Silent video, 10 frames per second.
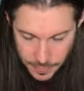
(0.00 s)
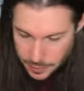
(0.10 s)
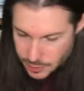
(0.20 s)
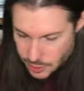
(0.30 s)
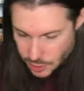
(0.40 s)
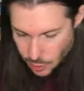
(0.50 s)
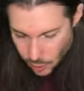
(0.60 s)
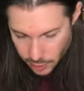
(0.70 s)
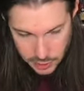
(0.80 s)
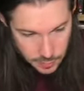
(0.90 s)
So
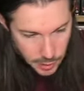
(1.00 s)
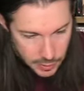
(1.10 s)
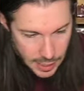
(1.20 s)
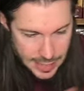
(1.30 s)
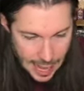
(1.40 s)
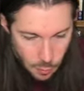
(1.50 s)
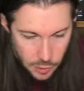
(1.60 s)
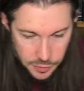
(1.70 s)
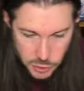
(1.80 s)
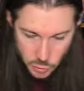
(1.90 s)
awesome. Okay, now we're at
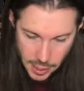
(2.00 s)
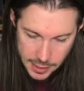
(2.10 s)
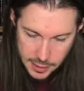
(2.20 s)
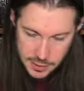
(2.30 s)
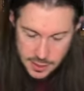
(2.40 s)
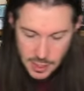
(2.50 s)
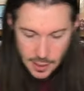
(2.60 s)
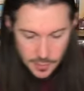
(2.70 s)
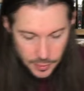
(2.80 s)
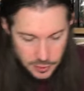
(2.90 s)
the dragons.
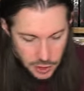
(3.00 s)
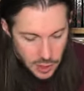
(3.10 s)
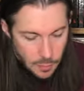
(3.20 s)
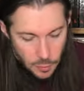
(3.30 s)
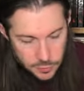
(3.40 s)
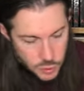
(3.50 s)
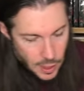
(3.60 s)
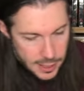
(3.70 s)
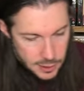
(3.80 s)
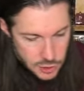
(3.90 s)
There's a number of
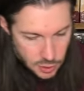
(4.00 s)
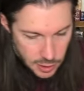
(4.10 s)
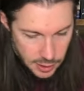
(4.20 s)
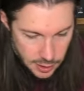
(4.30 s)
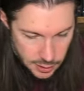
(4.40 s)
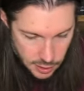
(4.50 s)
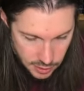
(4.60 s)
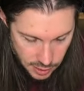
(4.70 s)
dragons you're going to get the